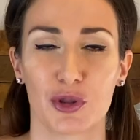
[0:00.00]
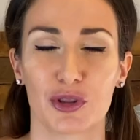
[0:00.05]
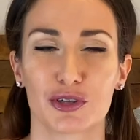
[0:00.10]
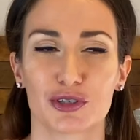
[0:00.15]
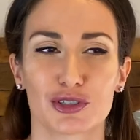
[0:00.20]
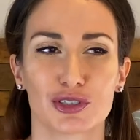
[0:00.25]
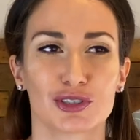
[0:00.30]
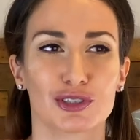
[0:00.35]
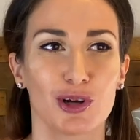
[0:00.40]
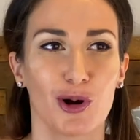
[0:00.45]

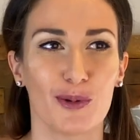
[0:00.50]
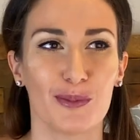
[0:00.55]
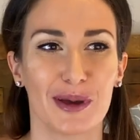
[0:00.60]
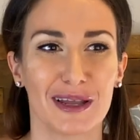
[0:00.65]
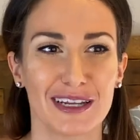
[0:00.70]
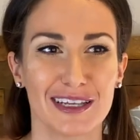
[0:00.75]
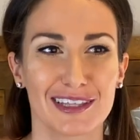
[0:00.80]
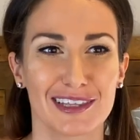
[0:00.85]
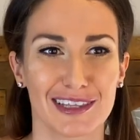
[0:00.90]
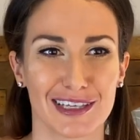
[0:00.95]
There's so
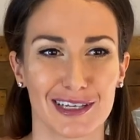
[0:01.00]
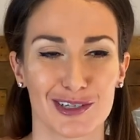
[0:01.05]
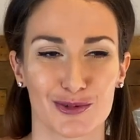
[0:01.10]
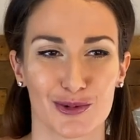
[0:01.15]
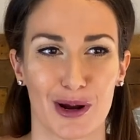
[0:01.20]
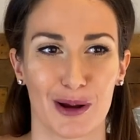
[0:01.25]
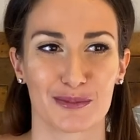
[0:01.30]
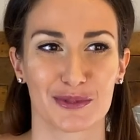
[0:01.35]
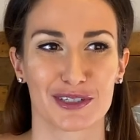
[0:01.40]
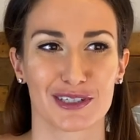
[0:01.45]
many things where
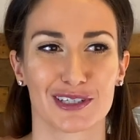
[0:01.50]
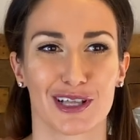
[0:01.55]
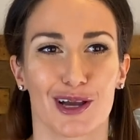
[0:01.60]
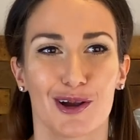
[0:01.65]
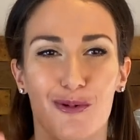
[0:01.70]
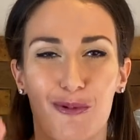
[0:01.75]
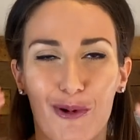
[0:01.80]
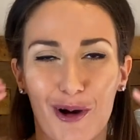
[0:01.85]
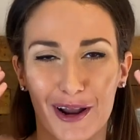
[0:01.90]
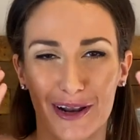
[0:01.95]
I'm just like,
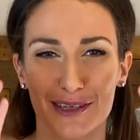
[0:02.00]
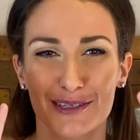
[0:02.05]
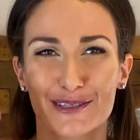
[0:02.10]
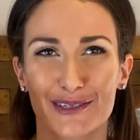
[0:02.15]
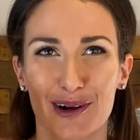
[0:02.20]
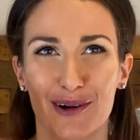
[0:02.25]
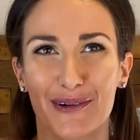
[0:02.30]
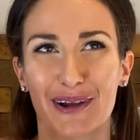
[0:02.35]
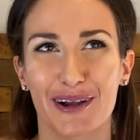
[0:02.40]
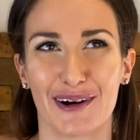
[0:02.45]
what is
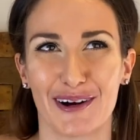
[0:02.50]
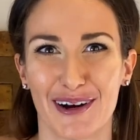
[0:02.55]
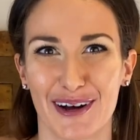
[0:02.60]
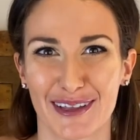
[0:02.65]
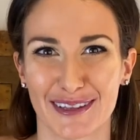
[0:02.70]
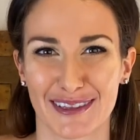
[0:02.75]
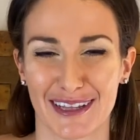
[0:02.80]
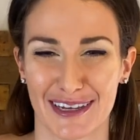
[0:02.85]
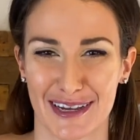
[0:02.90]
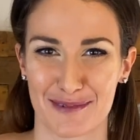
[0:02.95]
going
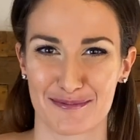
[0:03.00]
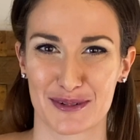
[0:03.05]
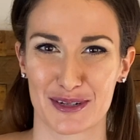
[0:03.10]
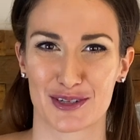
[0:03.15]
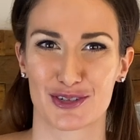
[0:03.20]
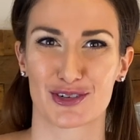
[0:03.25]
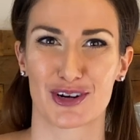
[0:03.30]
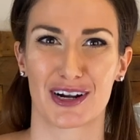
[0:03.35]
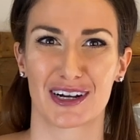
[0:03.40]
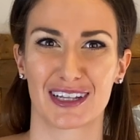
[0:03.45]
on? Like, I'm just
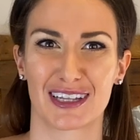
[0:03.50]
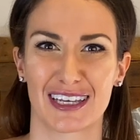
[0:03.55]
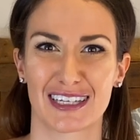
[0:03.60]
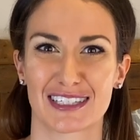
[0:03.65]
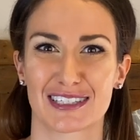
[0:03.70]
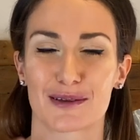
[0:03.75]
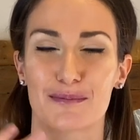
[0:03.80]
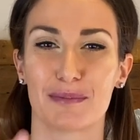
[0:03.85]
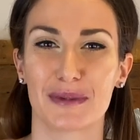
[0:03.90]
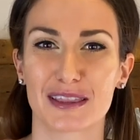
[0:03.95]
trying to like
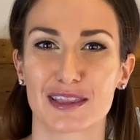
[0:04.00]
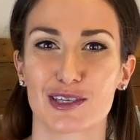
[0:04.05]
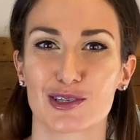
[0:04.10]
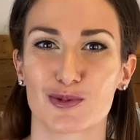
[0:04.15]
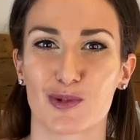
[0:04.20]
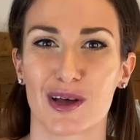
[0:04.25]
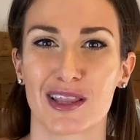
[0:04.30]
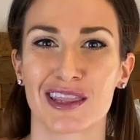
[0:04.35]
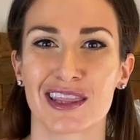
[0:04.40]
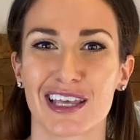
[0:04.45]
submit this
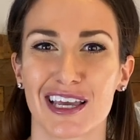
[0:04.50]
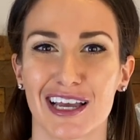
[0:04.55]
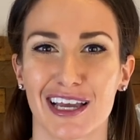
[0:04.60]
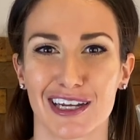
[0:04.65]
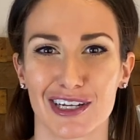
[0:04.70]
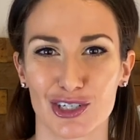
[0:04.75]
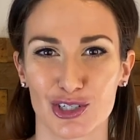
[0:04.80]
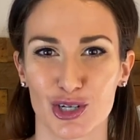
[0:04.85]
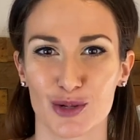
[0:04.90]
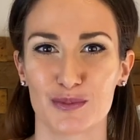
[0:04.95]
one thing and
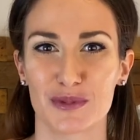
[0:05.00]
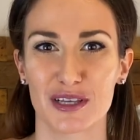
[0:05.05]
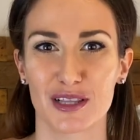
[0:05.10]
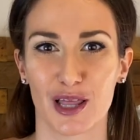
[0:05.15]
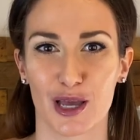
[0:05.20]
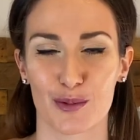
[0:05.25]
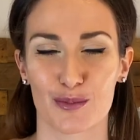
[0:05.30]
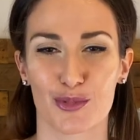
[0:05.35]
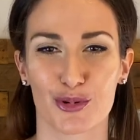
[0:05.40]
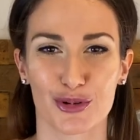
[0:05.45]
it should be
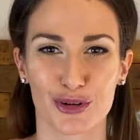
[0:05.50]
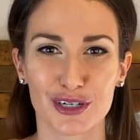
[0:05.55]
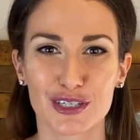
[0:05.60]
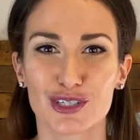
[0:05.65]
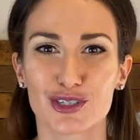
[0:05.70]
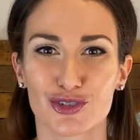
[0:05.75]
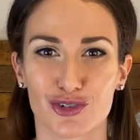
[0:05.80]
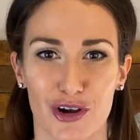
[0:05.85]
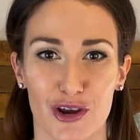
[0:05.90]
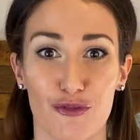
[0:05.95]
like pretty
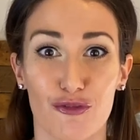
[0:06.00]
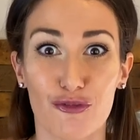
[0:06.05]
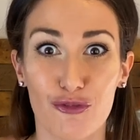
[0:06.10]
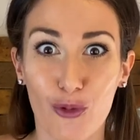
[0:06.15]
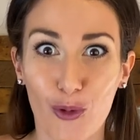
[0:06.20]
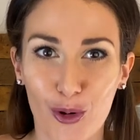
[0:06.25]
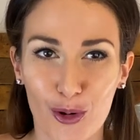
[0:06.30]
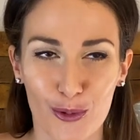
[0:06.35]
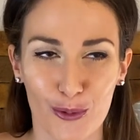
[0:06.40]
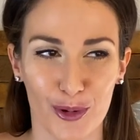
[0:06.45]

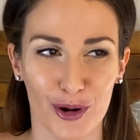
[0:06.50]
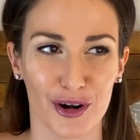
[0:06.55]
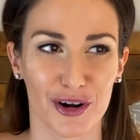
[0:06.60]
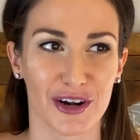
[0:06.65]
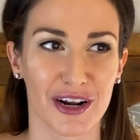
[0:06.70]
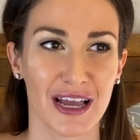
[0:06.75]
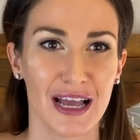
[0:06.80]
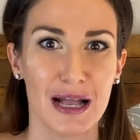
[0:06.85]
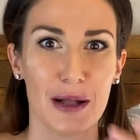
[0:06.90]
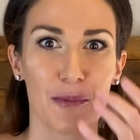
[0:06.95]

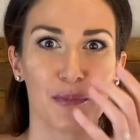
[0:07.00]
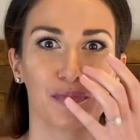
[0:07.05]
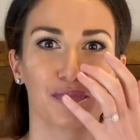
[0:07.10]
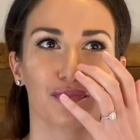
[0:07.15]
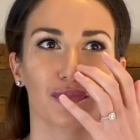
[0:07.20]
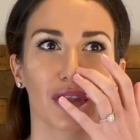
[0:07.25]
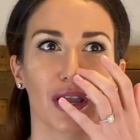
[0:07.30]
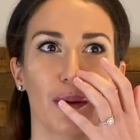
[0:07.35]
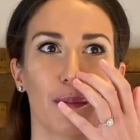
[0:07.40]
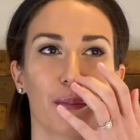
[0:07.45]
straightforward,
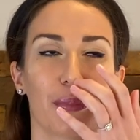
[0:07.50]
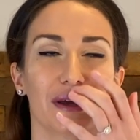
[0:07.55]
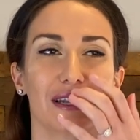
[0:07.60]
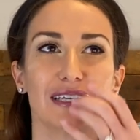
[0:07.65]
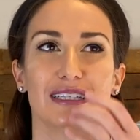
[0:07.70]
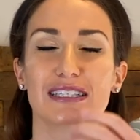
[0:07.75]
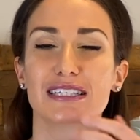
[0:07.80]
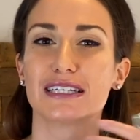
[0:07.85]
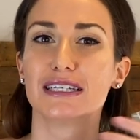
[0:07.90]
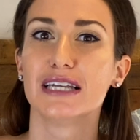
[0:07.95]
but
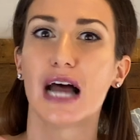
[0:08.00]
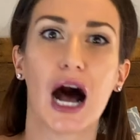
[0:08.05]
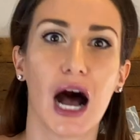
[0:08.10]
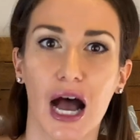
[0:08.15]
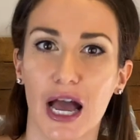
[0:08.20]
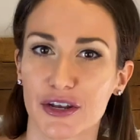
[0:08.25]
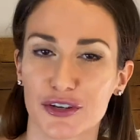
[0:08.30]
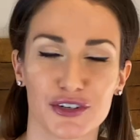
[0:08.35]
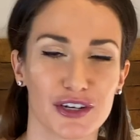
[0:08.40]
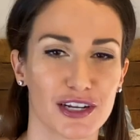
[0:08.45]
it's not.
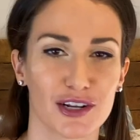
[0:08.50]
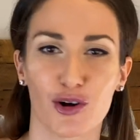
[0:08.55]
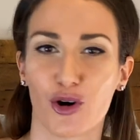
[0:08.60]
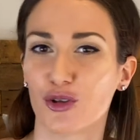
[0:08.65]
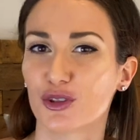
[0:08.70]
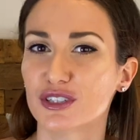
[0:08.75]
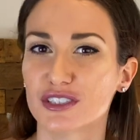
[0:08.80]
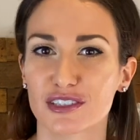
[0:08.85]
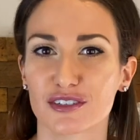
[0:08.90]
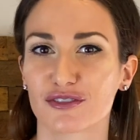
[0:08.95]
And you're getting all
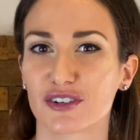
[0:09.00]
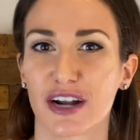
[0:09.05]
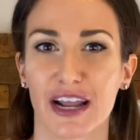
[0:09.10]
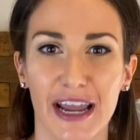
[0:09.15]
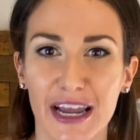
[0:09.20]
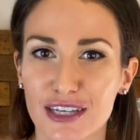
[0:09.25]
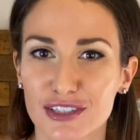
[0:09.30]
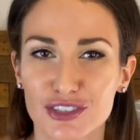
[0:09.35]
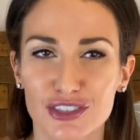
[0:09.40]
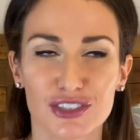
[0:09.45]
these different
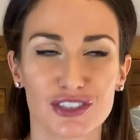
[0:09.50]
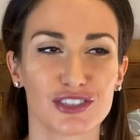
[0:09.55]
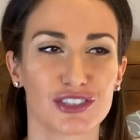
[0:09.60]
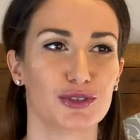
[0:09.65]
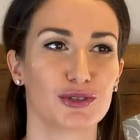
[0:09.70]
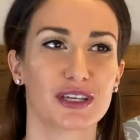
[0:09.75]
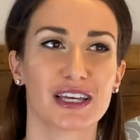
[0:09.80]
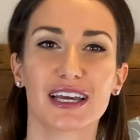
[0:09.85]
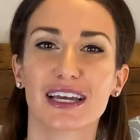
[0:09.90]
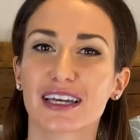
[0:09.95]
answers and you
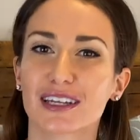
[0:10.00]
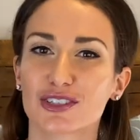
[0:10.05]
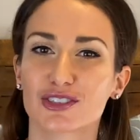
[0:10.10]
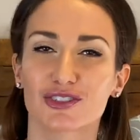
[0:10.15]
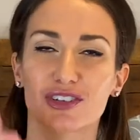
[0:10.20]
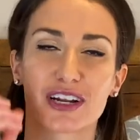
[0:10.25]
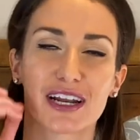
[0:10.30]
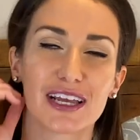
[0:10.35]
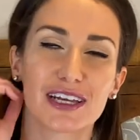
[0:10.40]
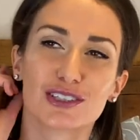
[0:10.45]
can't get a
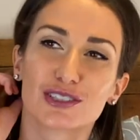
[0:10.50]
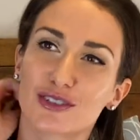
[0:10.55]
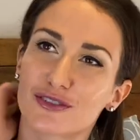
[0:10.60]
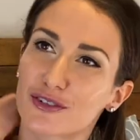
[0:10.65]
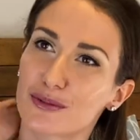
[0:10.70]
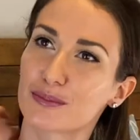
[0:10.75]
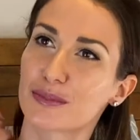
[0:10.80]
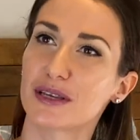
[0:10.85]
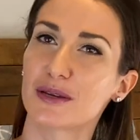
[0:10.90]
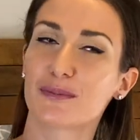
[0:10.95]
straight answer
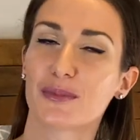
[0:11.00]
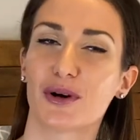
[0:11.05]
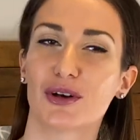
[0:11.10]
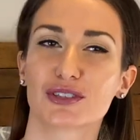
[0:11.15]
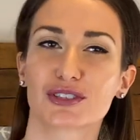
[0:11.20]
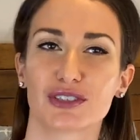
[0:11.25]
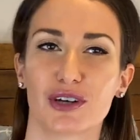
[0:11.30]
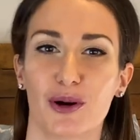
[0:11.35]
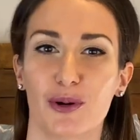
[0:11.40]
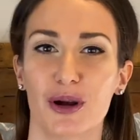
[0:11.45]
from people.
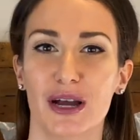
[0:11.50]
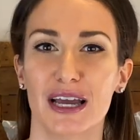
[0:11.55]
So